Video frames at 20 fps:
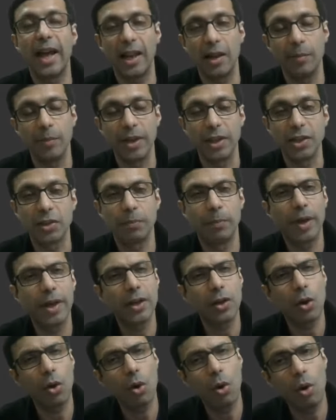elements,
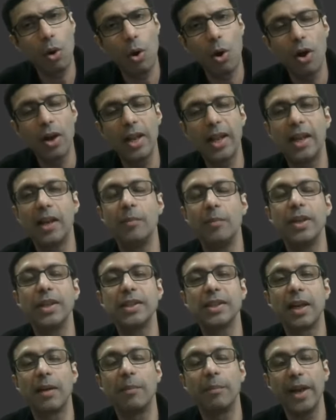but all
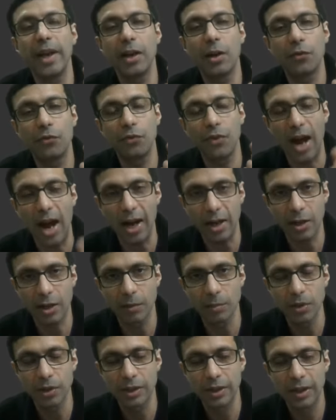elements are made of
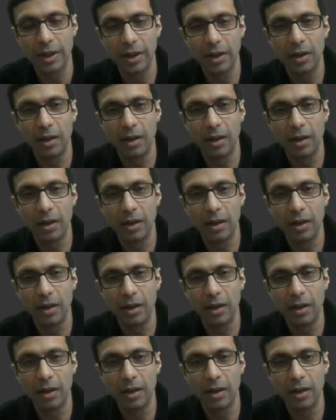atoms,